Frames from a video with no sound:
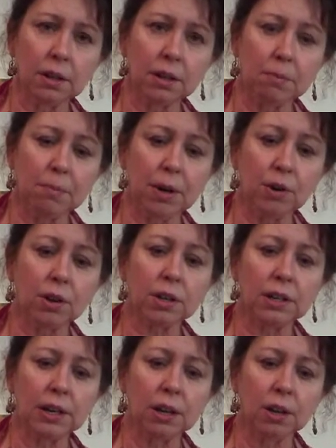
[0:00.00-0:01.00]
An
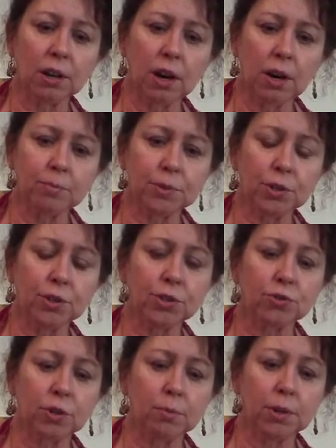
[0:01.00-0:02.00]
American helicopter
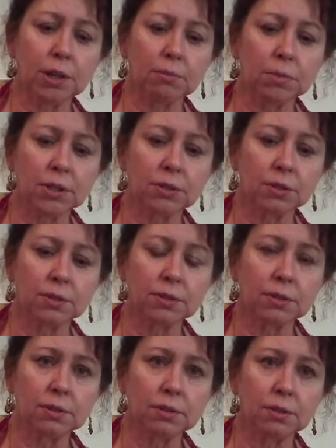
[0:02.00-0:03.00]
distributing
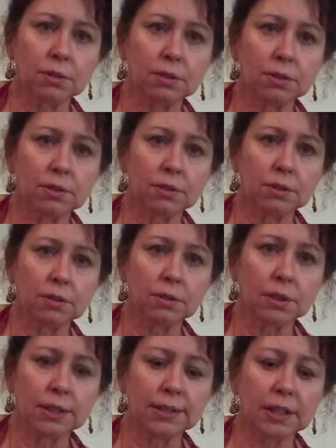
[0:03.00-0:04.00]
missiles.
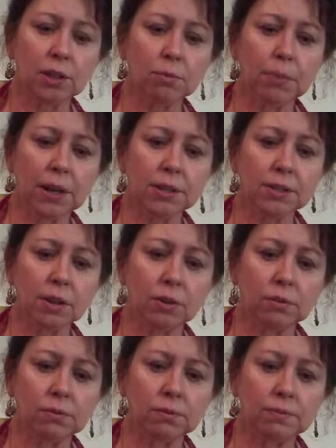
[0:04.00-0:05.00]
He's killed by his own.